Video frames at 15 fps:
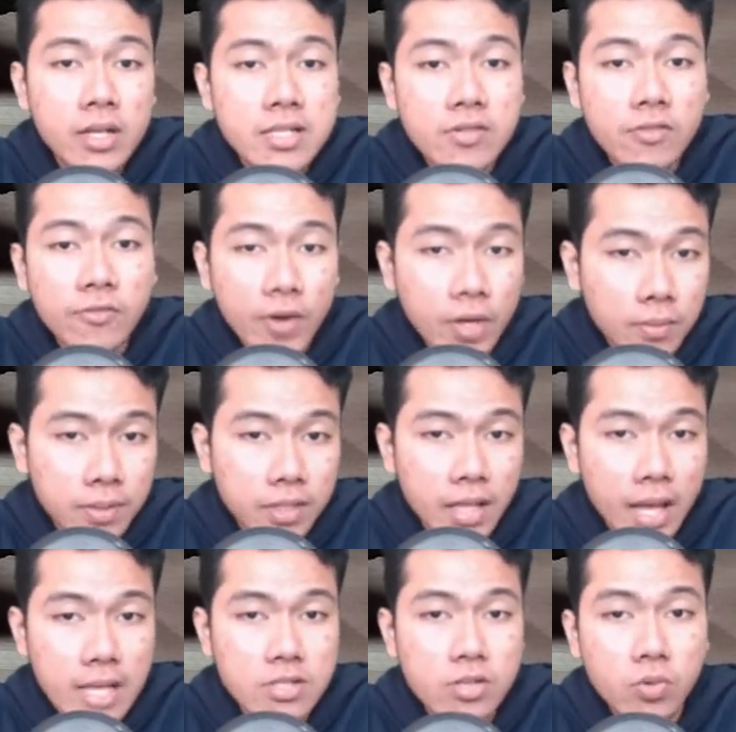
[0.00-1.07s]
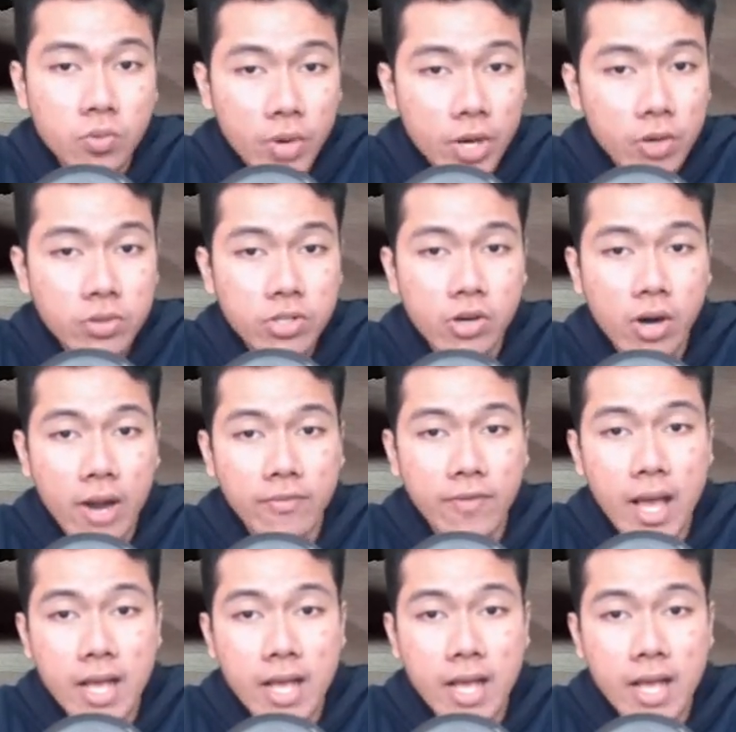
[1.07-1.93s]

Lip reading: is available as the rear-drive